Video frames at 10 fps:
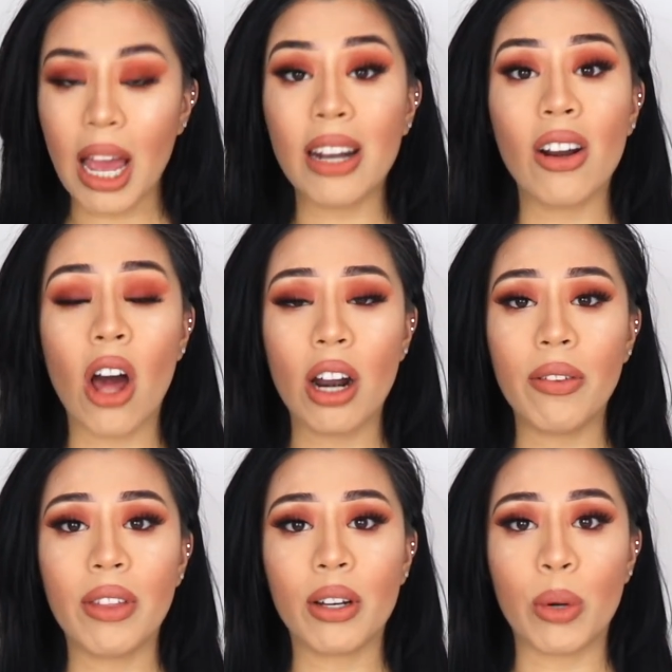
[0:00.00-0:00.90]
a lot
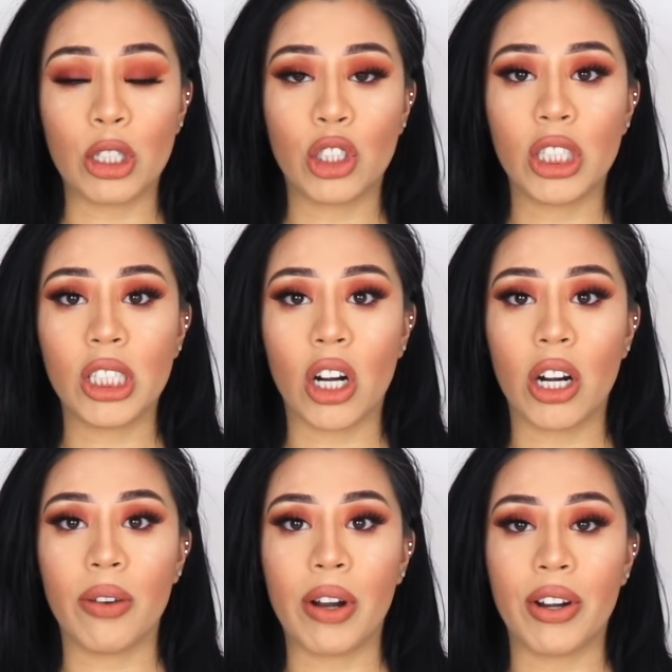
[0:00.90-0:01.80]
of the questions
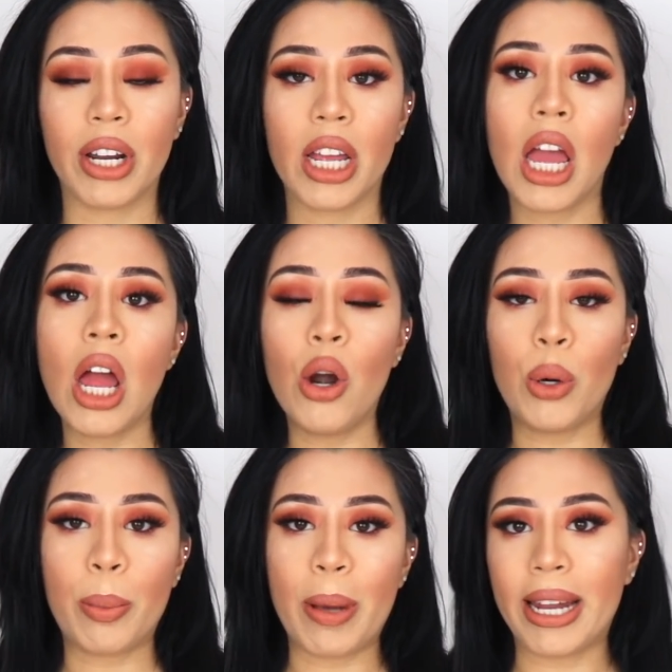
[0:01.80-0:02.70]
are very
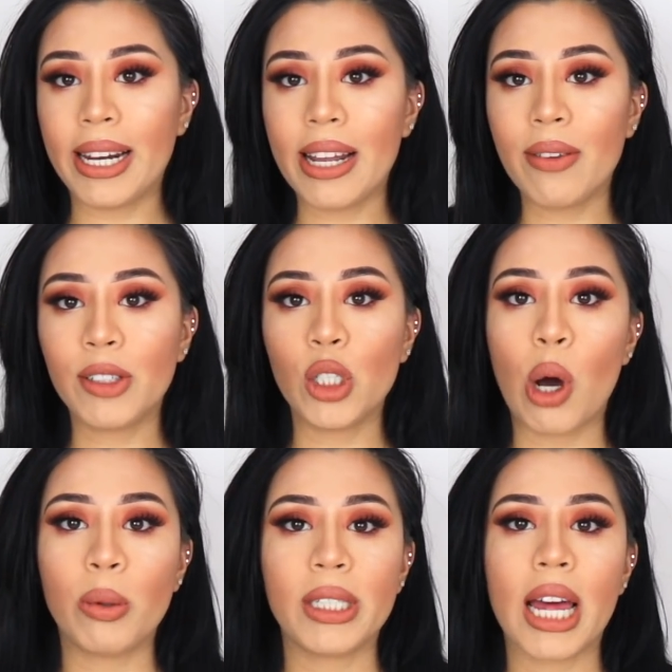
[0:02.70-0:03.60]
repetitive, so
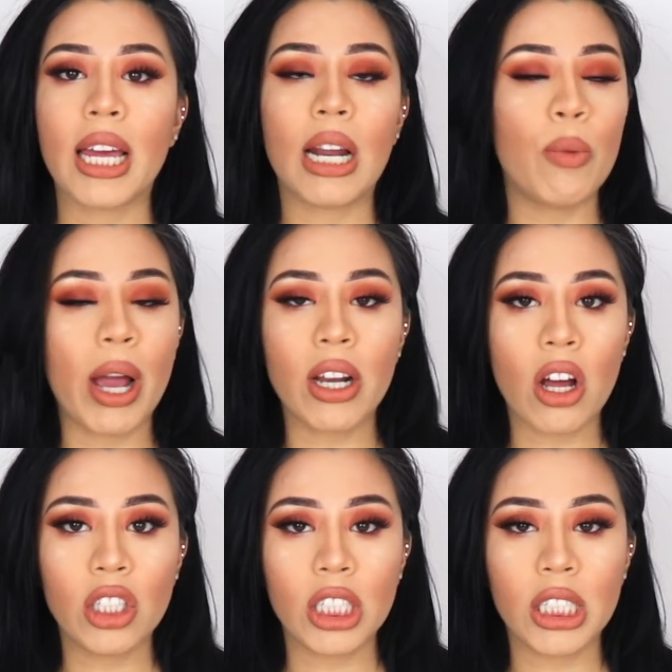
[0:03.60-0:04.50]
I was like, why
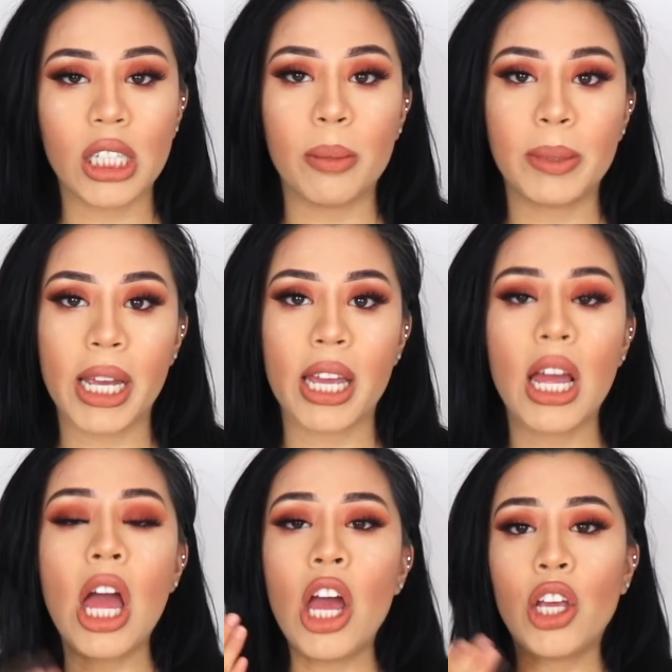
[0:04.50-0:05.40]
not just
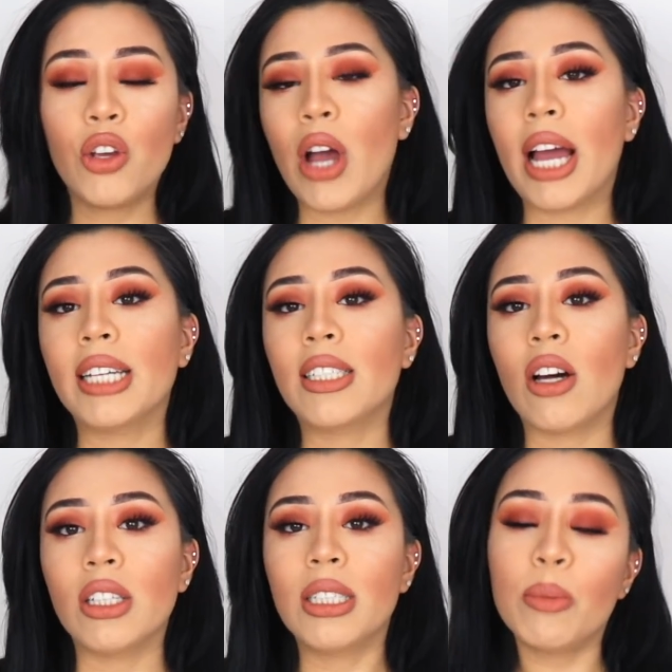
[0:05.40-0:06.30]
update you guys
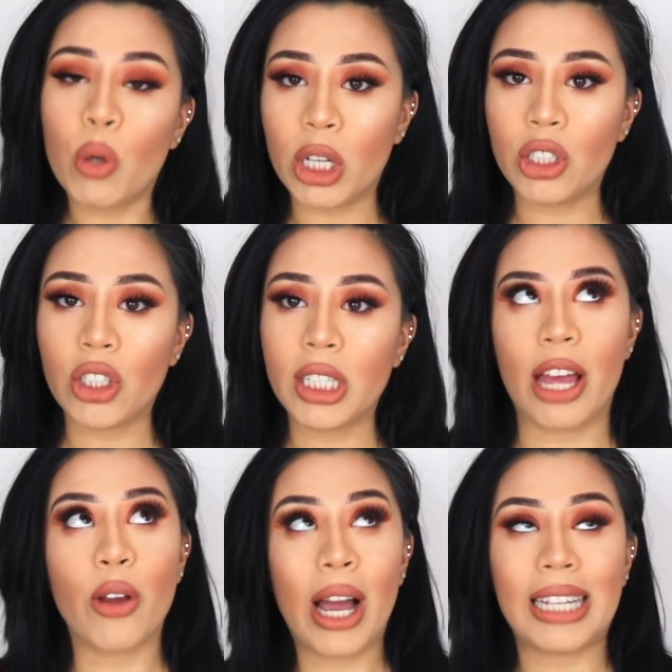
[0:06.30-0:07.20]
on some questions
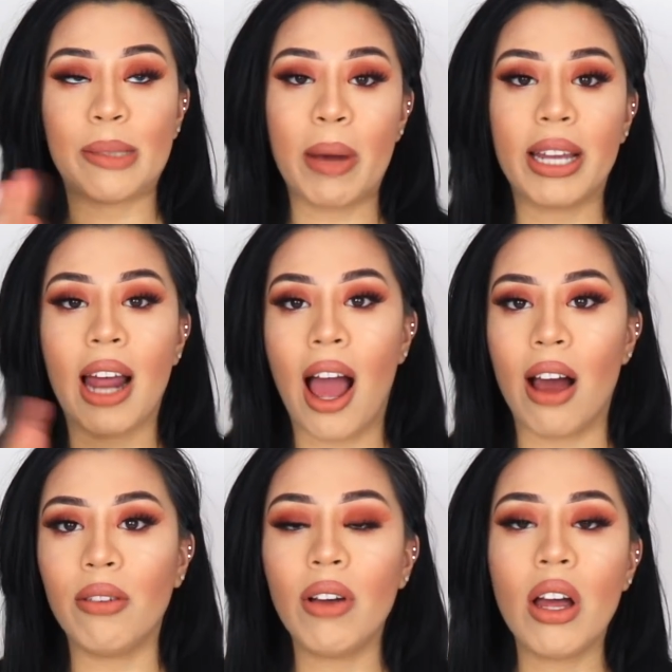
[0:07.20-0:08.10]
that you guys might
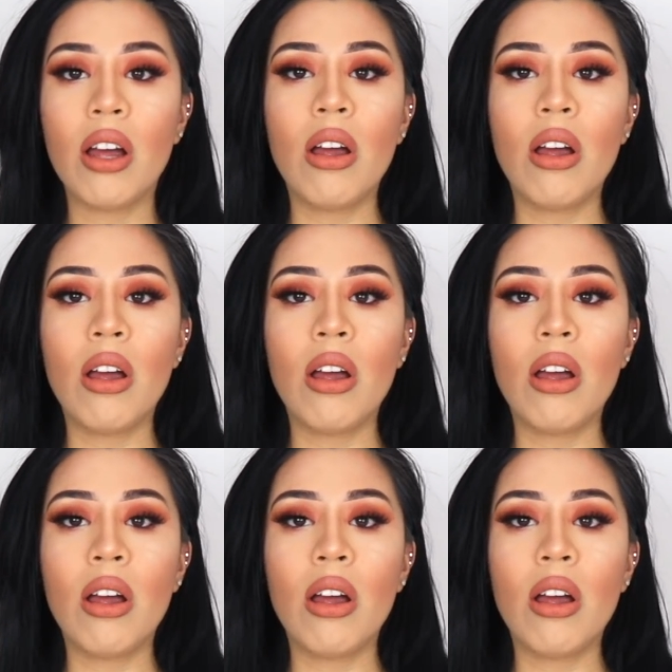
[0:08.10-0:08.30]
have.